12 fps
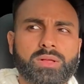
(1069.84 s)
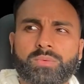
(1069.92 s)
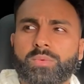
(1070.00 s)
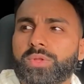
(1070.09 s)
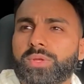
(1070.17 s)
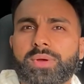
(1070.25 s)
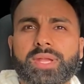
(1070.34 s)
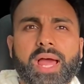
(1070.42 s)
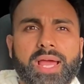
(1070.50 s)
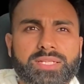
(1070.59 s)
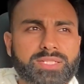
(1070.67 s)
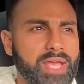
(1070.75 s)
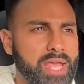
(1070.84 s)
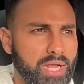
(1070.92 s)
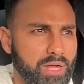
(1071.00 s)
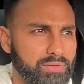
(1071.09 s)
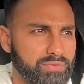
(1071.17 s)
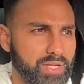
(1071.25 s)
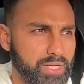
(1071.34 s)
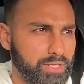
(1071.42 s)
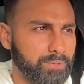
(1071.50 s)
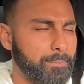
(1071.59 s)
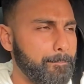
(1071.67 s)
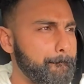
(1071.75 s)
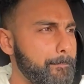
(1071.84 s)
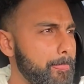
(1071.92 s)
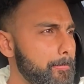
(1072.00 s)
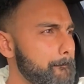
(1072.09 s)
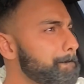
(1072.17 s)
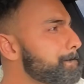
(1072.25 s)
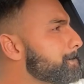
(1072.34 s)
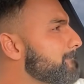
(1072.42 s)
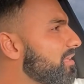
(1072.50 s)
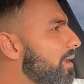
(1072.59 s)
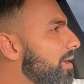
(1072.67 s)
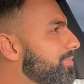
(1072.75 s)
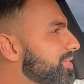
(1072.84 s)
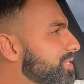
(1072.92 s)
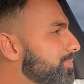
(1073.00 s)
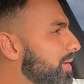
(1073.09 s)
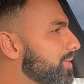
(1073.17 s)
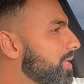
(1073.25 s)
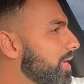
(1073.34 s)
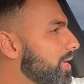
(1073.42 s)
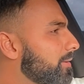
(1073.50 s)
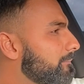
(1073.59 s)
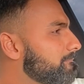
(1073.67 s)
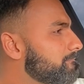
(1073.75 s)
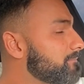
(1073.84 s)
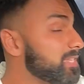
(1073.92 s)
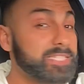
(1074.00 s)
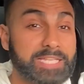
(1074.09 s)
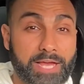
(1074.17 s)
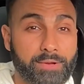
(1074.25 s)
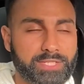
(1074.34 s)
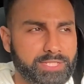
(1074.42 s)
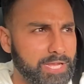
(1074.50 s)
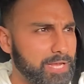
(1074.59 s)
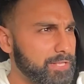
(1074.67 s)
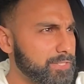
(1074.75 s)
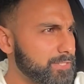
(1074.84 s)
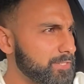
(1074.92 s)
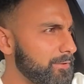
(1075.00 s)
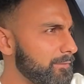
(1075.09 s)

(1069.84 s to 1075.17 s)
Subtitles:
We'll do a nice takeoff here at this red light, see how it sounds.